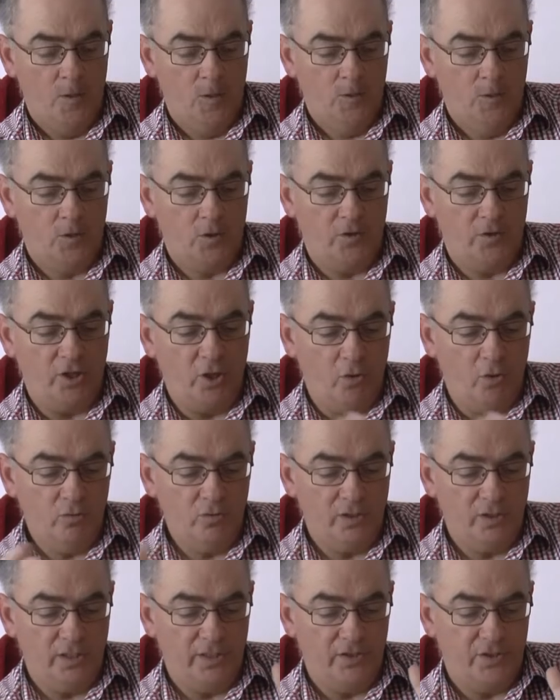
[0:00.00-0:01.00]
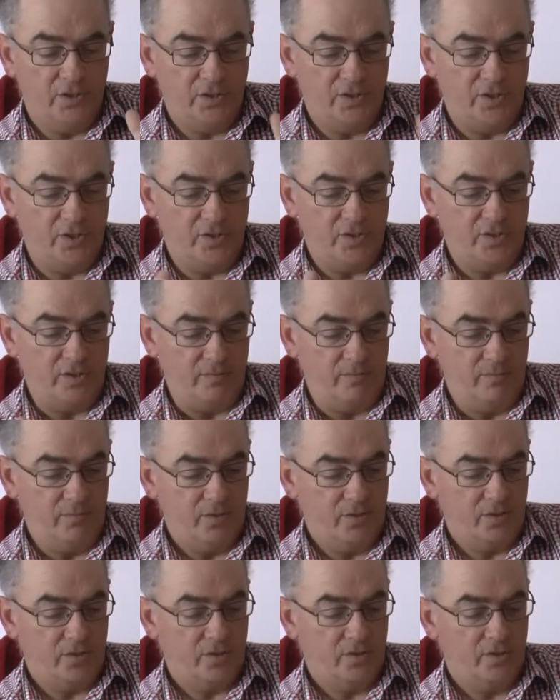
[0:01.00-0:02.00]
So the old religious
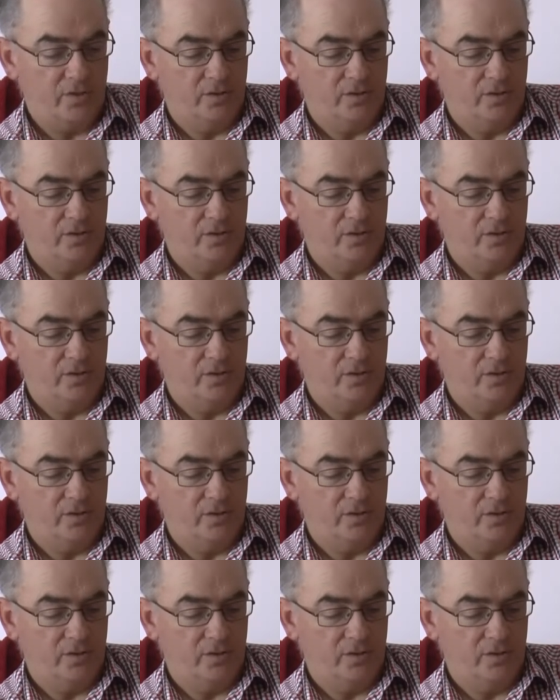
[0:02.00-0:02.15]
systems,